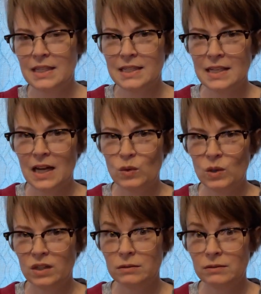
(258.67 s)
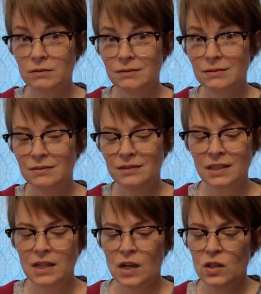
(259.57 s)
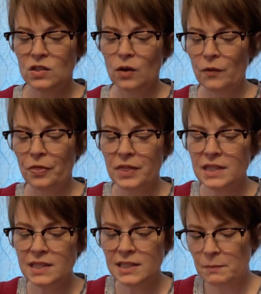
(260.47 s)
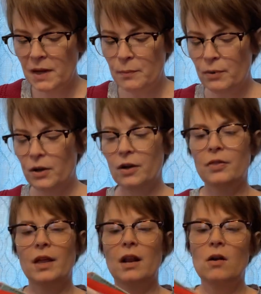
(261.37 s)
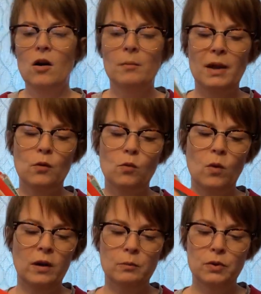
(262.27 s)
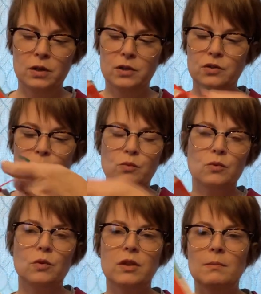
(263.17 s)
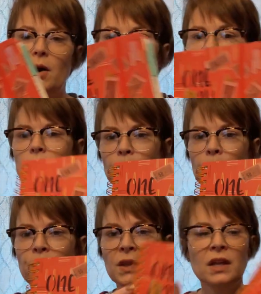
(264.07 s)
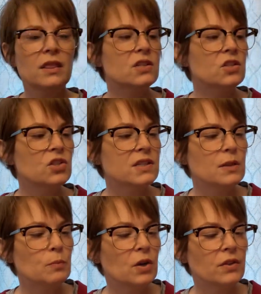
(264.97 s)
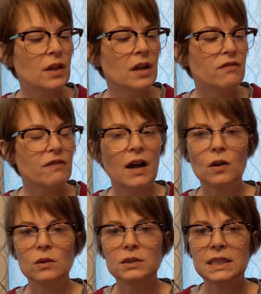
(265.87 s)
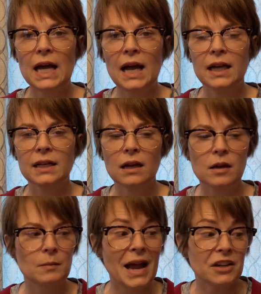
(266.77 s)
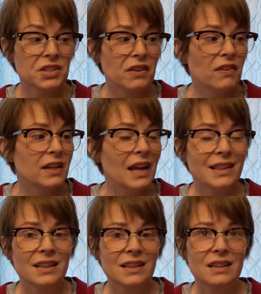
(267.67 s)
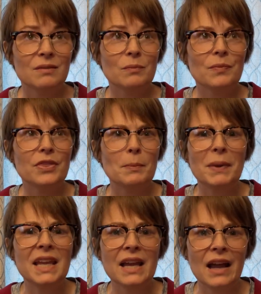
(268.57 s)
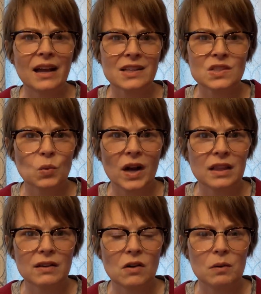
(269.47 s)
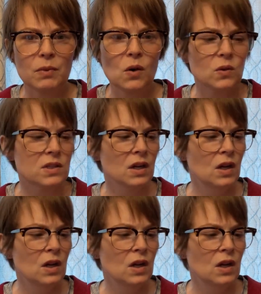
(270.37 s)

sour. So this is my book that I call my one book to rule them all. This is just a book that I found at, um, actually I found it at the, the P X where I live on post,